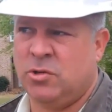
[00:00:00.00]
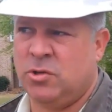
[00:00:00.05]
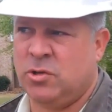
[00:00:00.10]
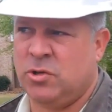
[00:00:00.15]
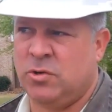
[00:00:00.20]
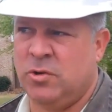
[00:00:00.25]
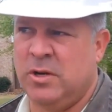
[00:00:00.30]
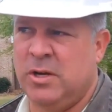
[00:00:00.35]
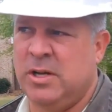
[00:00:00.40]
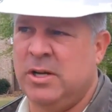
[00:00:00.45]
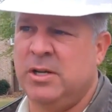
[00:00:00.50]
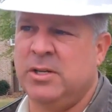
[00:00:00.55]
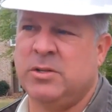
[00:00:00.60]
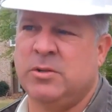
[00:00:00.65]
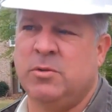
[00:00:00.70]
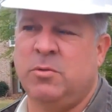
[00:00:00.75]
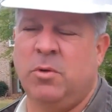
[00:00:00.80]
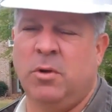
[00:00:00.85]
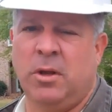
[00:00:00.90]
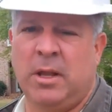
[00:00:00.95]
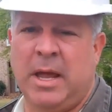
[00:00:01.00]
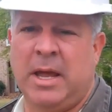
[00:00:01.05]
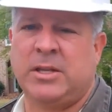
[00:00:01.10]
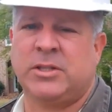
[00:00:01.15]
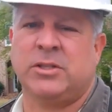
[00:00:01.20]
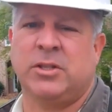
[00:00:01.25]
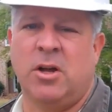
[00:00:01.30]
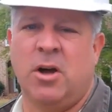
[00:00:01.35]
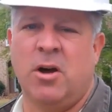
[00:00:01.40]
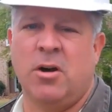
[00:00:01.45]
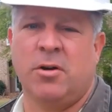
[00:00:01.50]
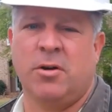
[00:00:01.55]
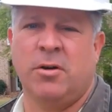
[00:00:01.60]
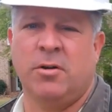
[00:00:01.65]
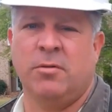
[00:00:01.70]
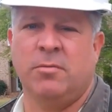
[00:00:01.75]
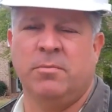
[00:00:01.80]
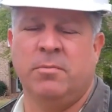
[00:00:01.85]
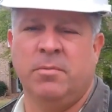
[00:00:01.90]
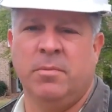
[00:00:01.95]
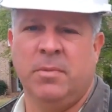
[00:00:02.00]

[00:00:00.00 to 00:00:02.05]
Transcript: trees will last longer